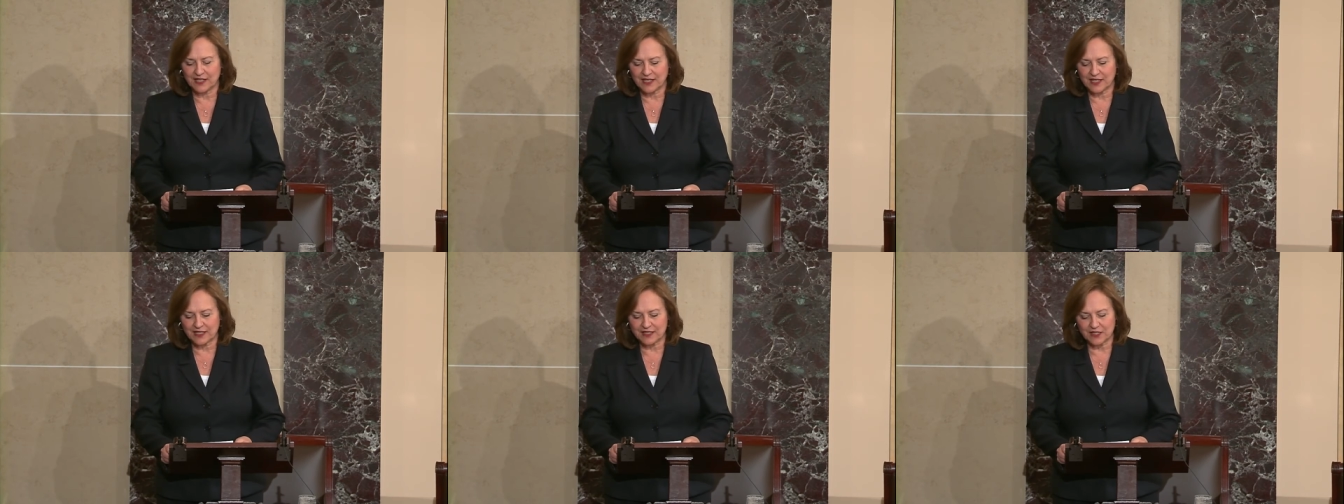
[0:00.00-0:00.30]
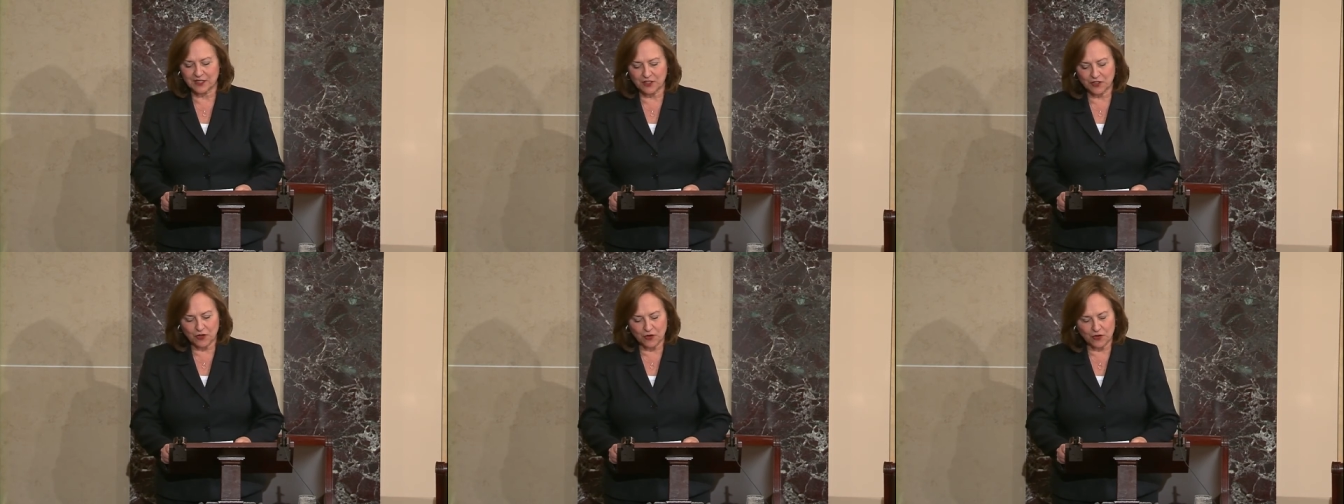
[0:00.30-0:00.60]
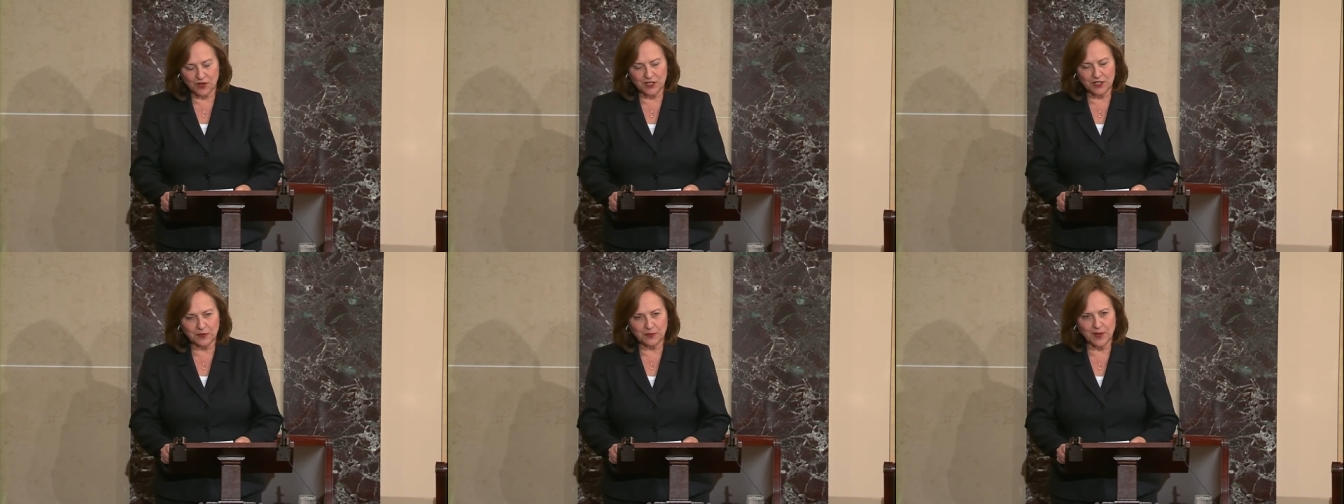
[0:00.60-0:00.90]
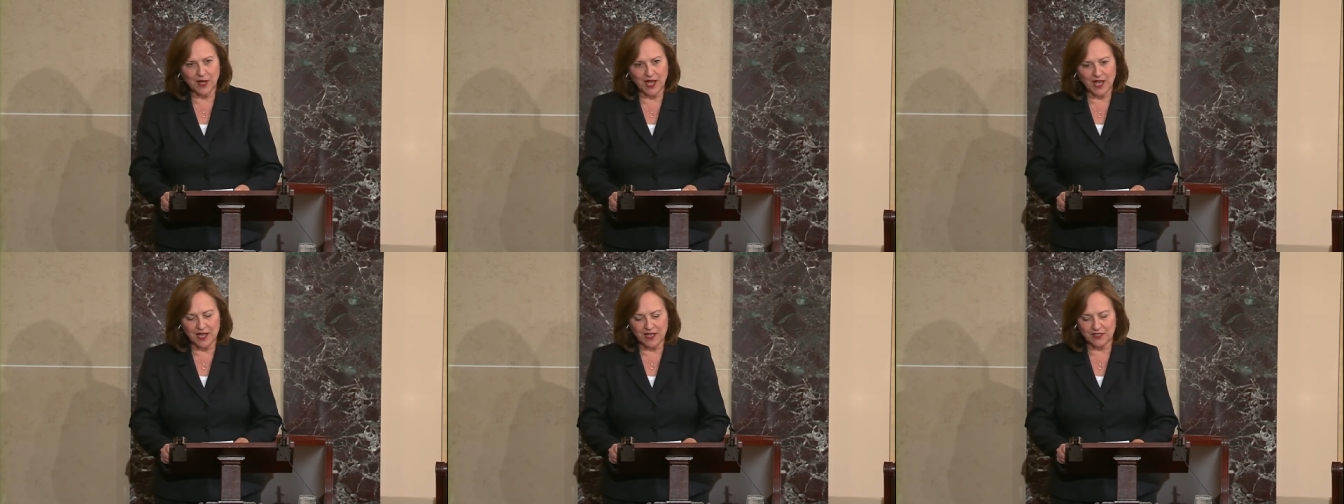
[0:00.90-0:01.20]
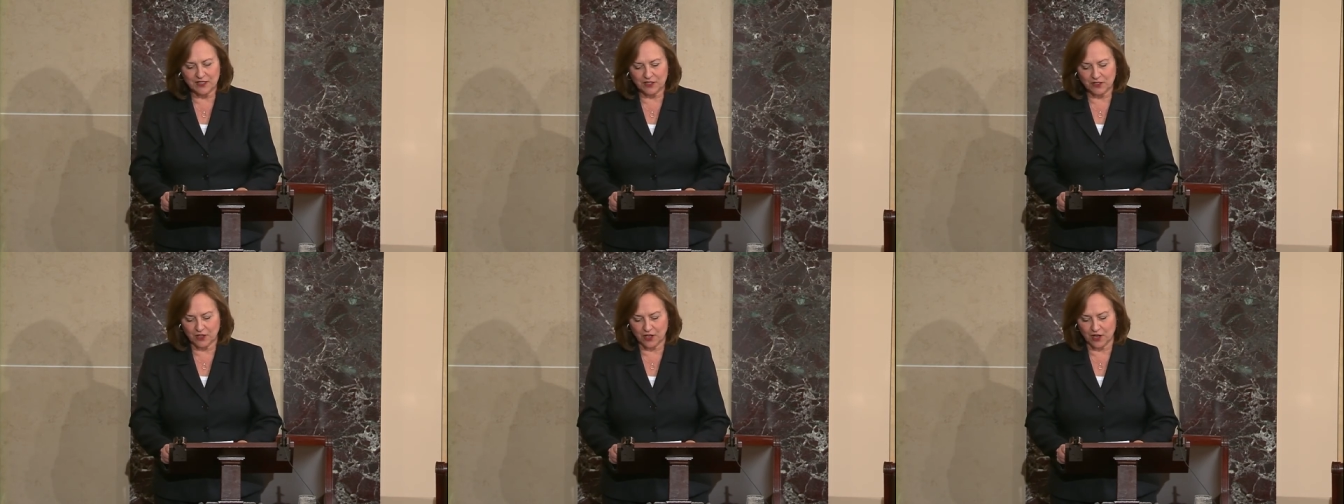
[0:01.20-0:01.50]
isn't going to
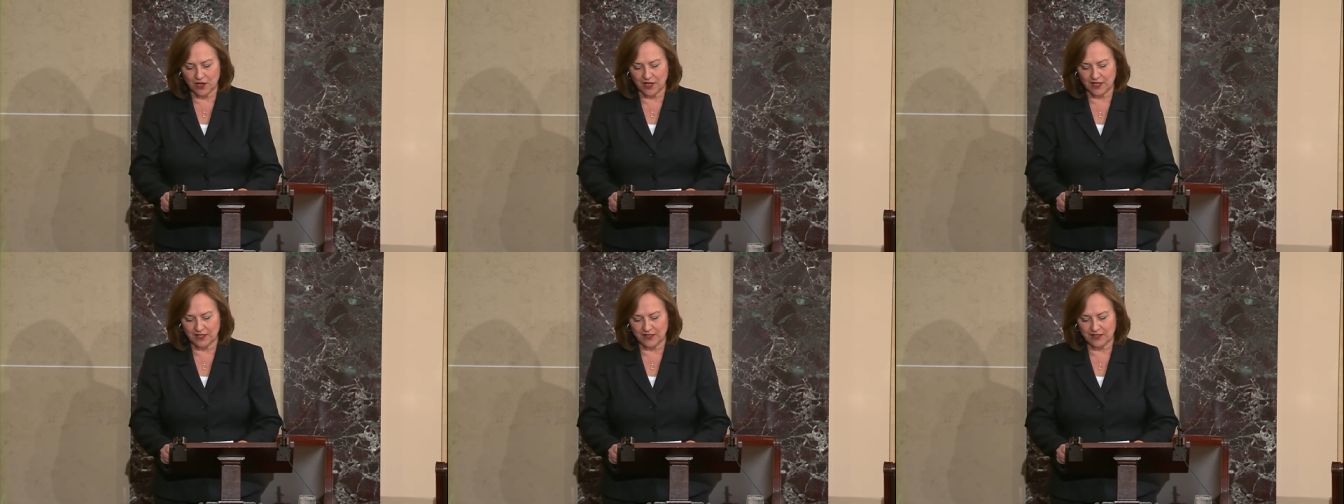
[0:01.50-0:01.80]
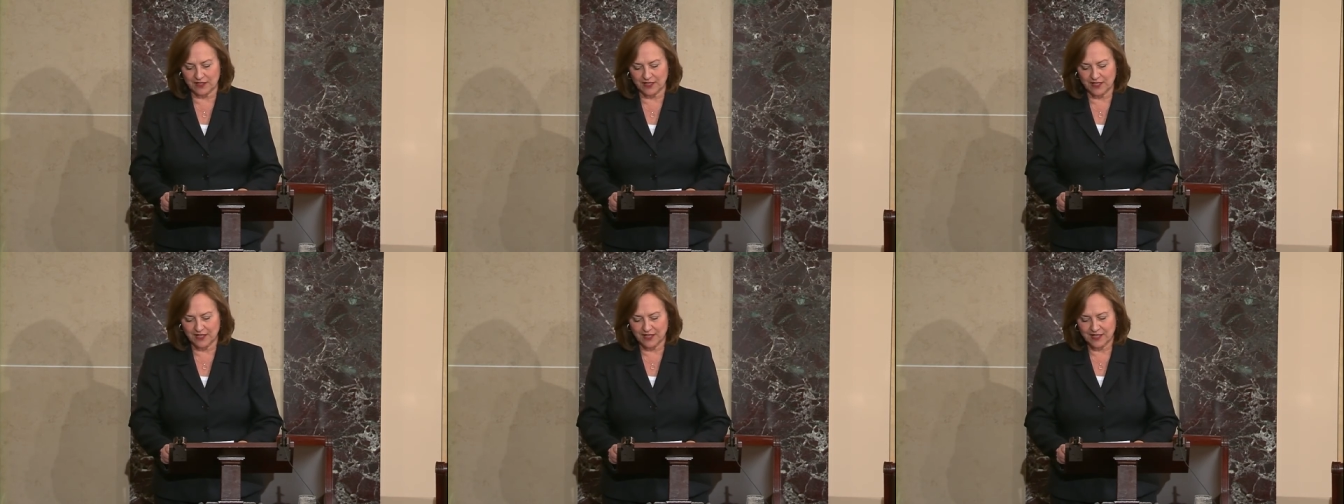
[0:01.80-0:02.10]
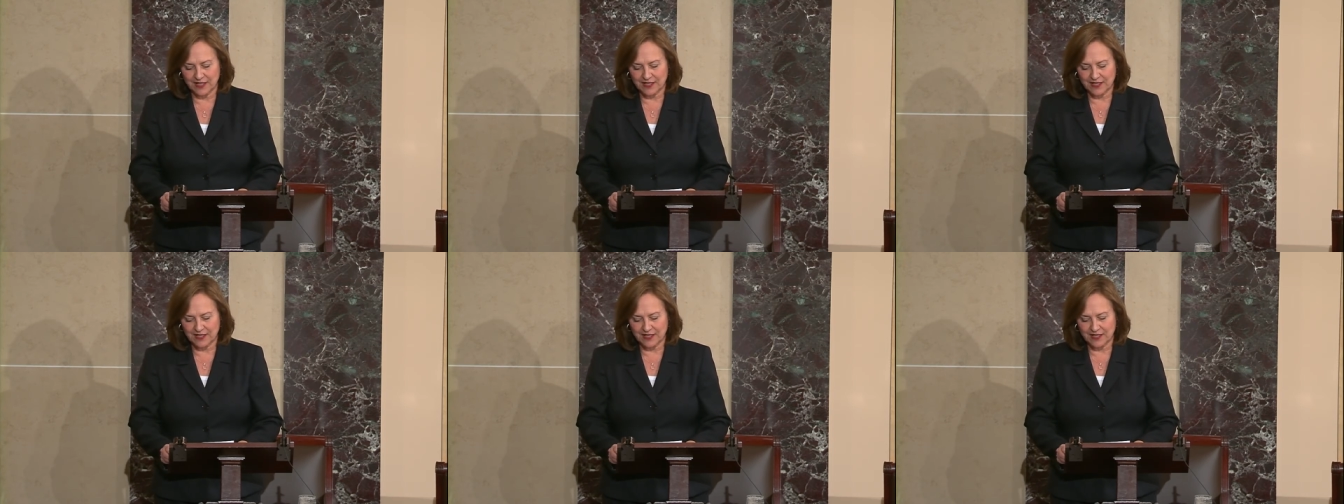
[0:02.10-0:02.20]
pass laws